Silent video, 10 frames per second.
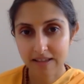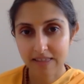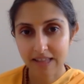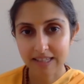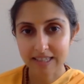
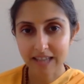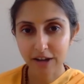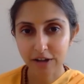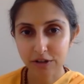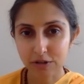that
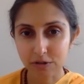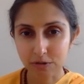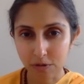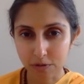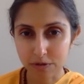desire to
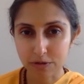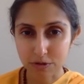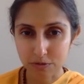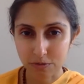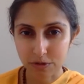know the
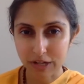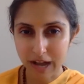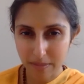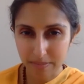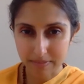truth
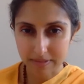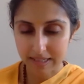comes.